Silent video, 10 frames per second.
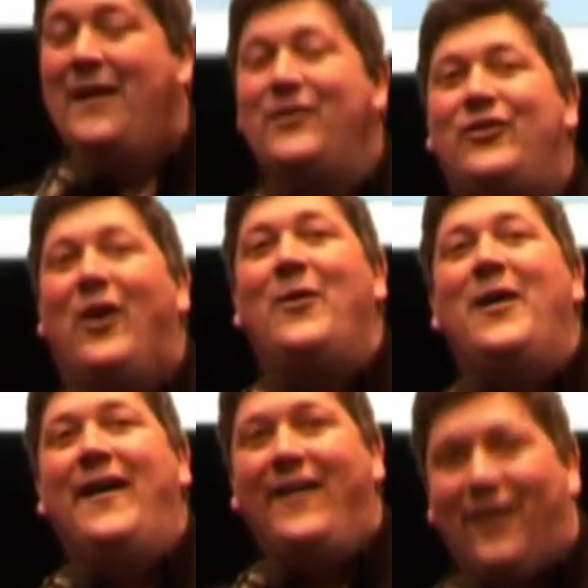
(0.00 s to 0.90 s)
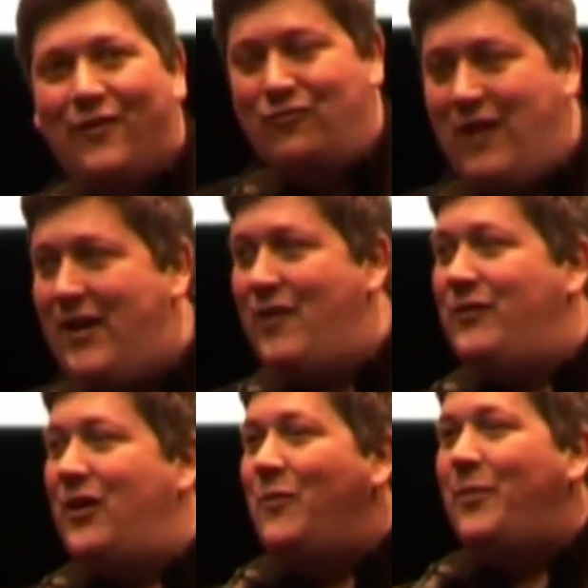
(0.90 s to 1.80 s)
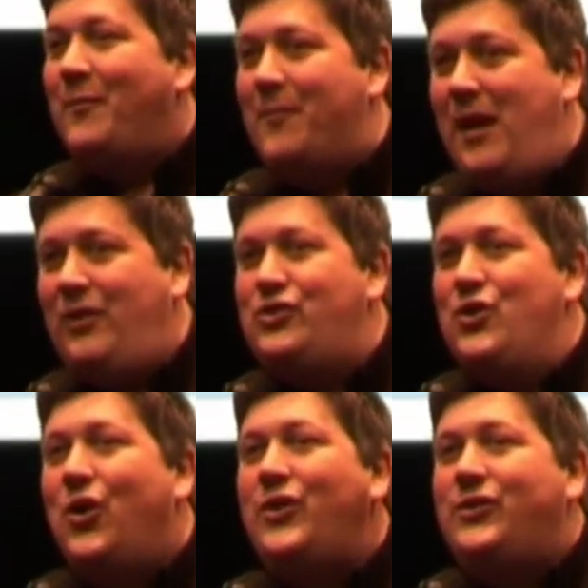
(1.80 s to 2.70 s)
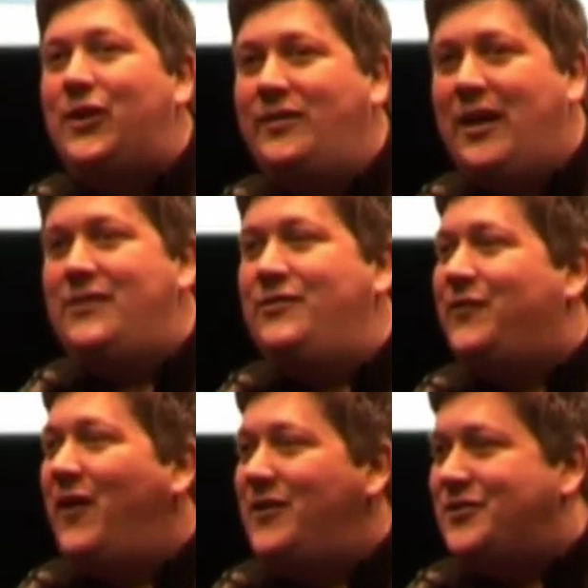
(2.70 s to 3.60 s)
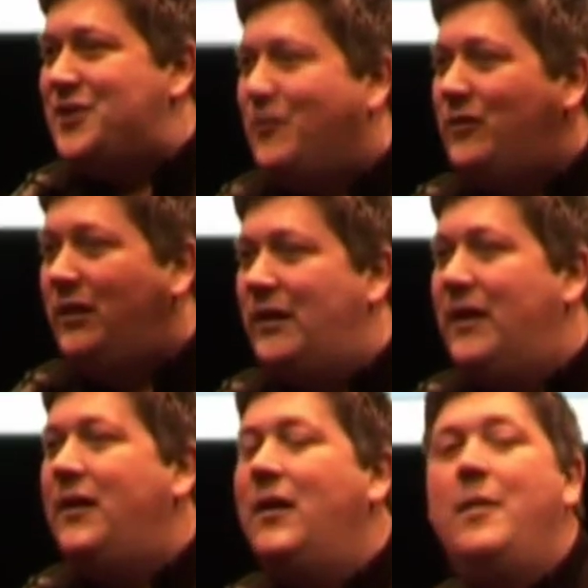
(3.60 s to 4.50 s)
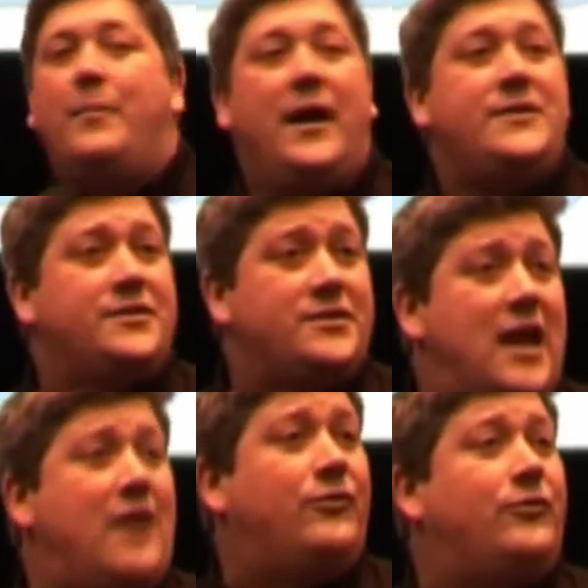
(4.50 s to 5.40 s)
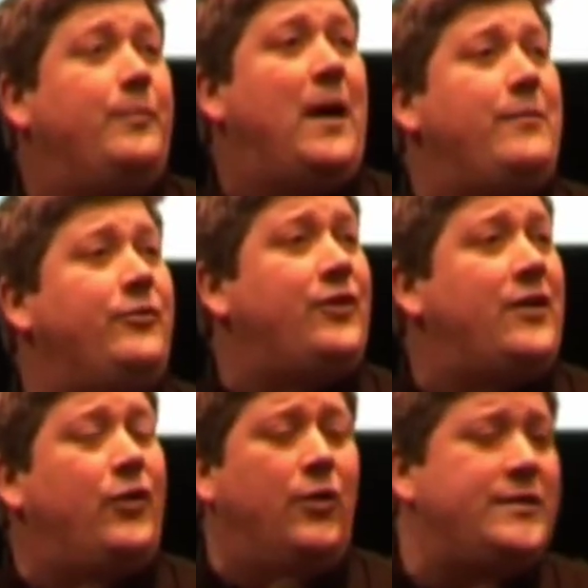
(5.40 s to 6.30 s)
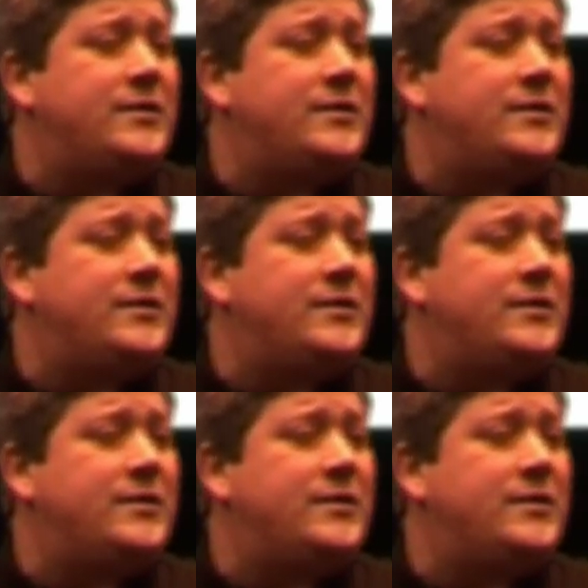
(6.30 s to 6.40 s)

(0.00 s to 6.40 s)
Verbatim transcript: So Red envelope, make sure you identify yourself clearly, but it's a test. The Bible says the only